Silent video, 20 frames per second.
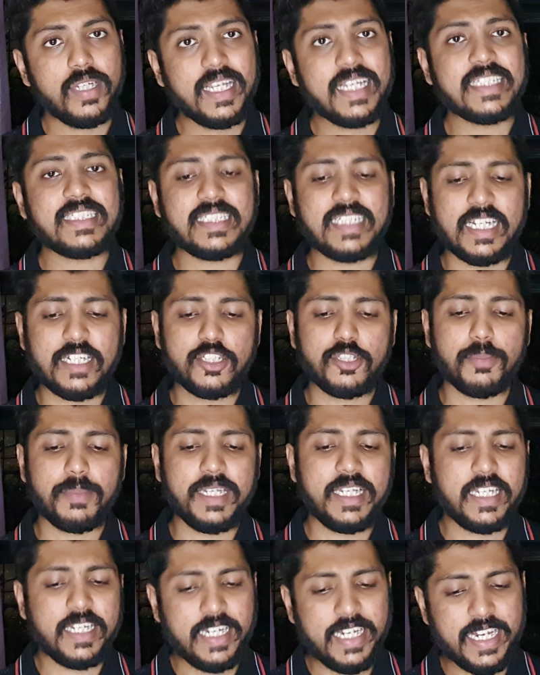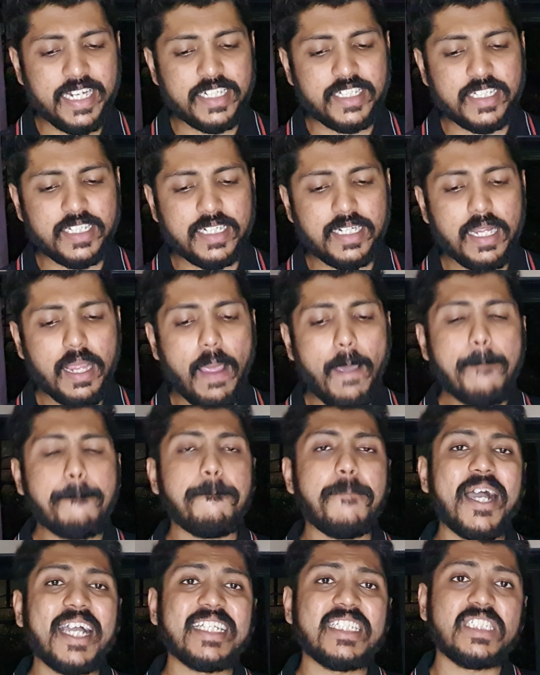is said to be created
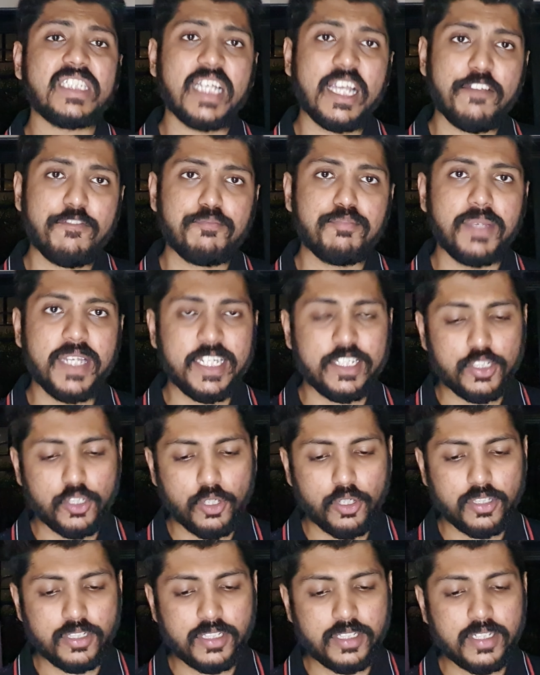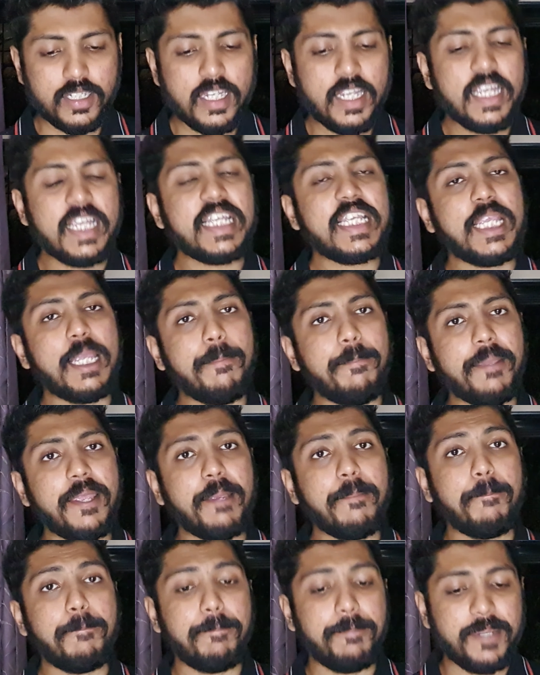by Jeff Bezos,
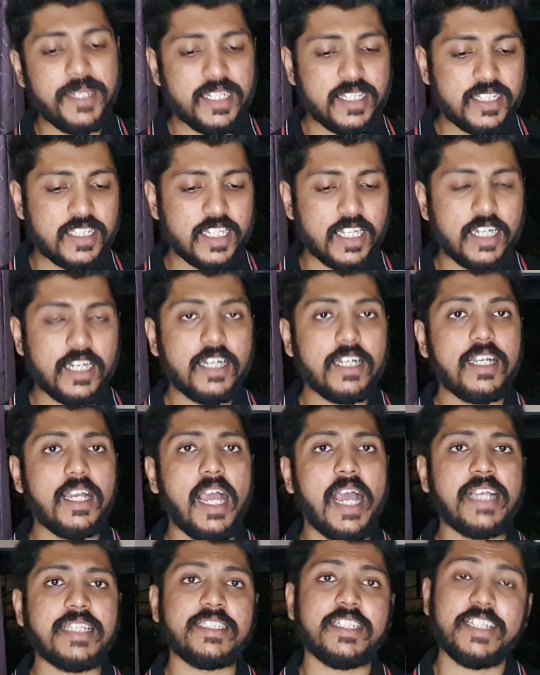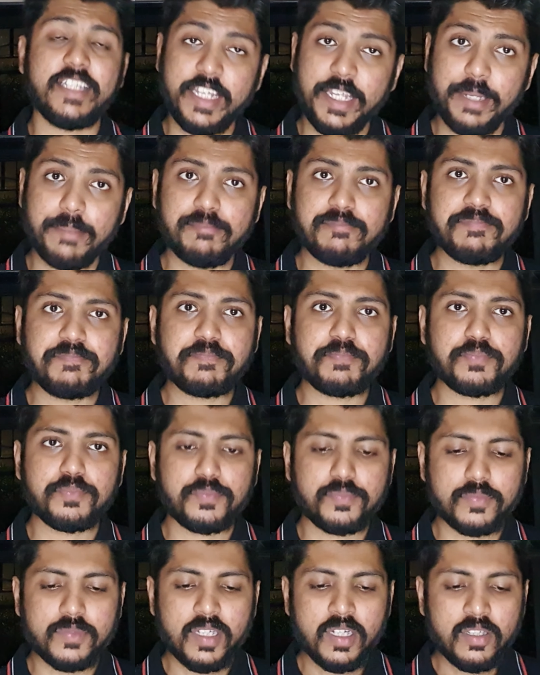keeping pizza as a theme?
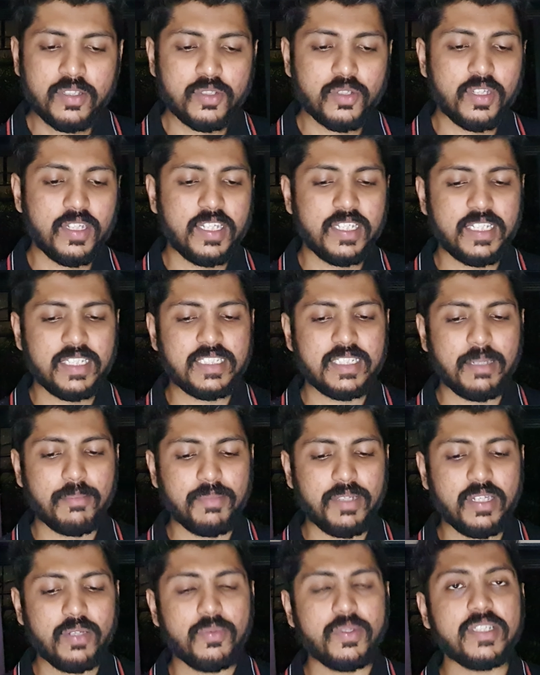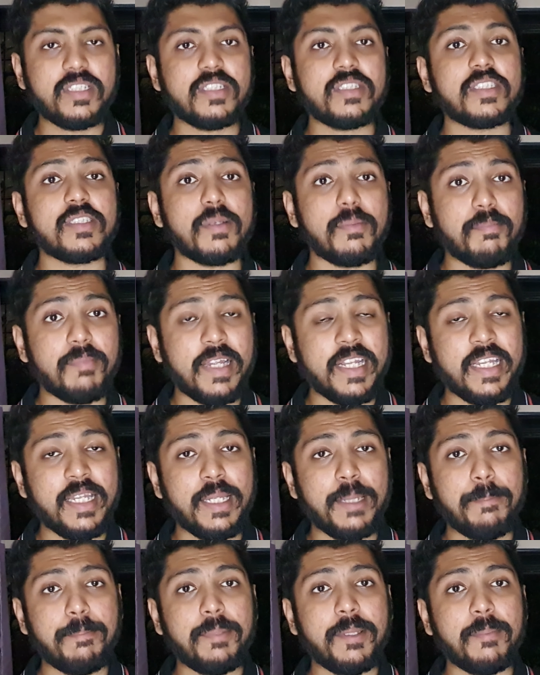So this is something which
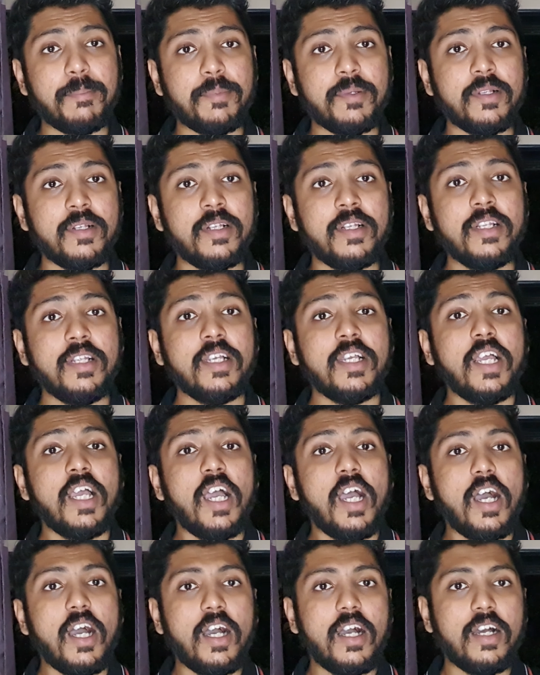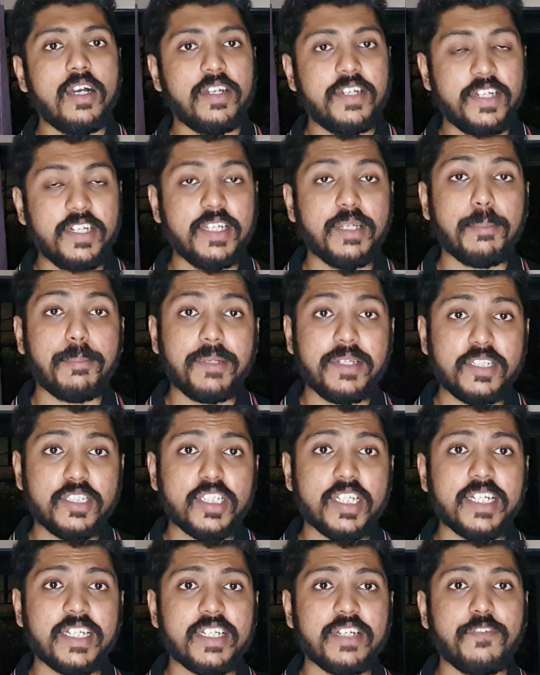many people really
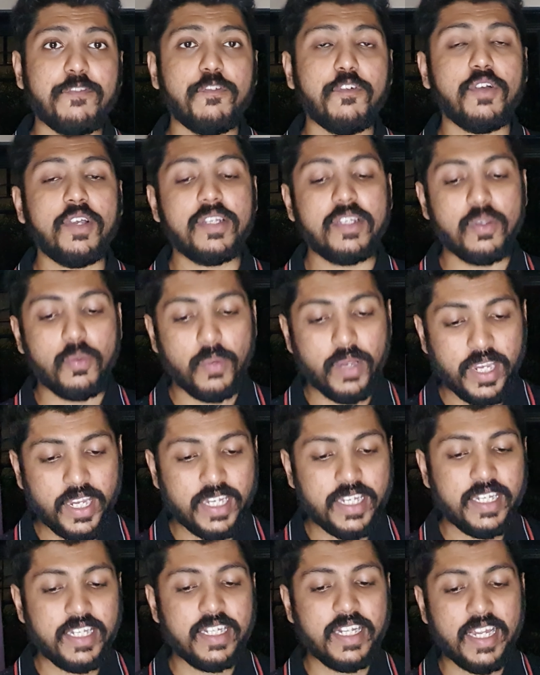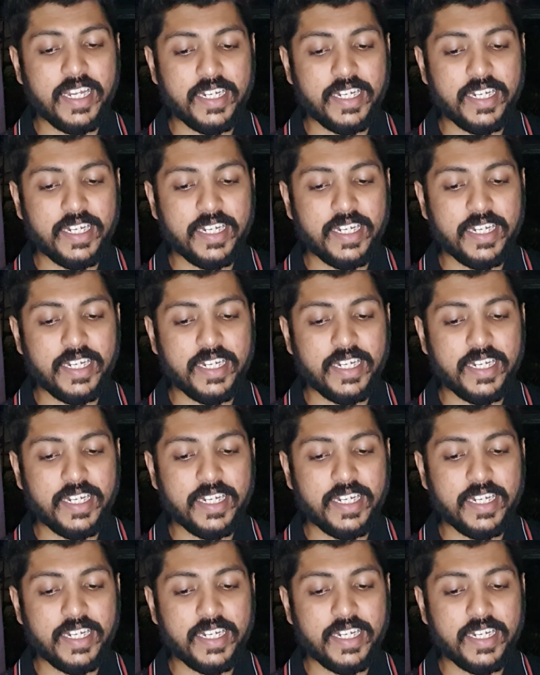appreciated for the way he